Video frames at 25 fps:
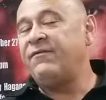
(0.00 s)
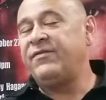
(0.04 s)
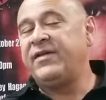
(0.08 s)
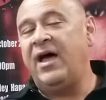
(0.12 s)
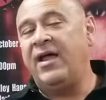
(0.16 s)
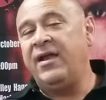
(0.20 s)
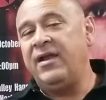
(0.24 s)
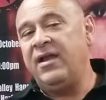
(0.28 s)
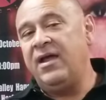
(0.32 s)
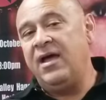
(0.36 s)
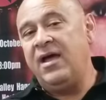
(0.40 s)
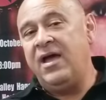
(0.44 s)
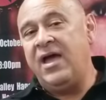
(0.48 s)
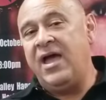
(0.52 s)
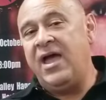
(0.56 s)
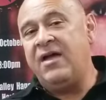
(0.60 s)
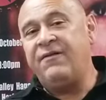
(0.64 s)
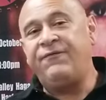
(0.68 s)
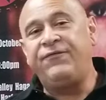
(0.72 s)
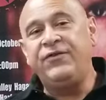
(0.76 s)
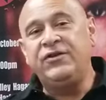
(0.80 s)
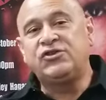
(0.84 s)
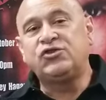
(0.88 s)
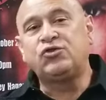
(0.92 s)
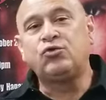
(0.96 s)
done
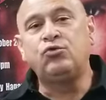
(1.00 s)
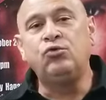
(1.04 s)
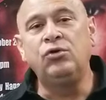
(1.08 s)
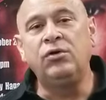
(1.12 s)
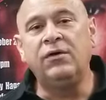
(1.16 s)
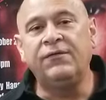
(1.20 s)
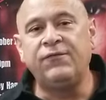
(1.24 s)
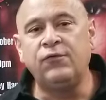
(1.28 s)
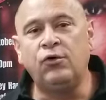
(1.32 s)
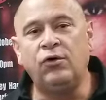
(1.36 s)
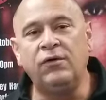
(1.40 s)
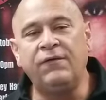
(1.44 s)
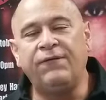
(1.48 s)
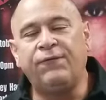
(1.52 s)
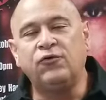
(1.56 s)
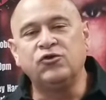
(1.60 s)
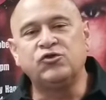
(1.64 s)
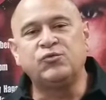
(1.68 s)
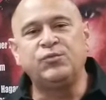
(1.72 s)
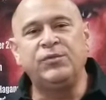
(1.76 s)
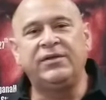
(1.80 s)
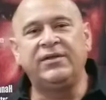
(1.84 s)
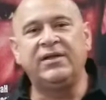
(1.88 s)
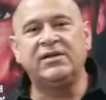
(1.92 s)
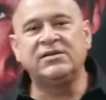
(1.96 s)
every school of law
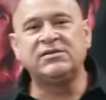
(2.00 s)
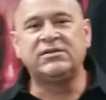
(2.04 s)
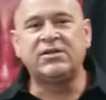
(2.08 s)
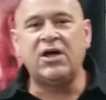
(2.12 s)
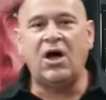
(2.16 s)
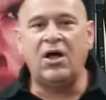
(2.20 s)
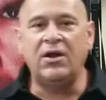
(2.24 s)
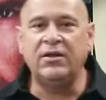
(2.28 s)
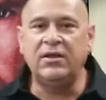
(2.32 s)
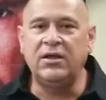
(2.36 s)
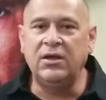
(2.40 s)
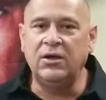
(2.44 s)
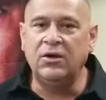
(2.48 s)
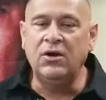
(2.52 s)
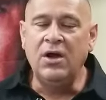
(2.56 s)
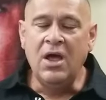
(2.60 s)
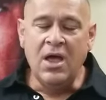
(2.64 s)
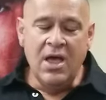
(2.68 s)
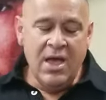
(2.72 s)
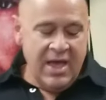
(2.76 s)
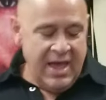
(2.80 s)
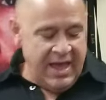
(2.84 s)
enforcement that's done here,